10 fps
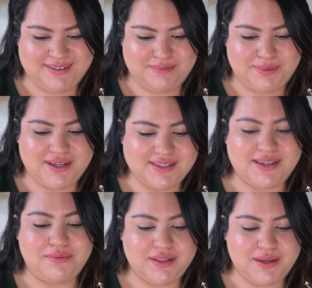because I
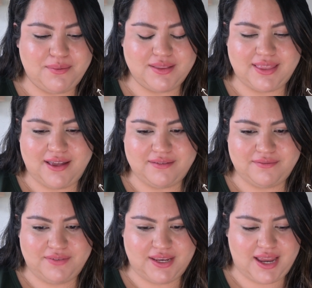really want
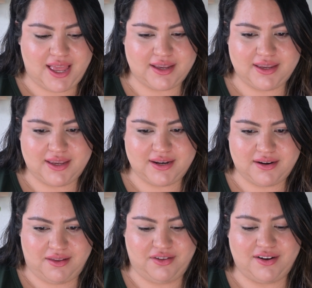that V-neck in
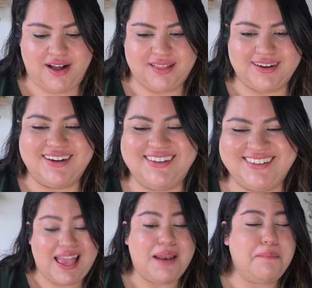another color.
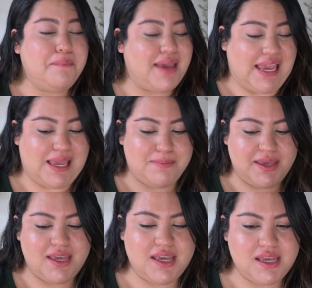And
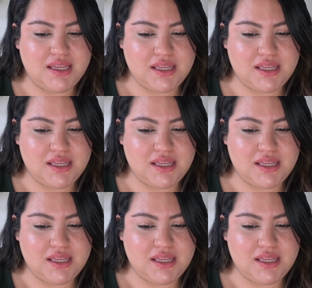maybe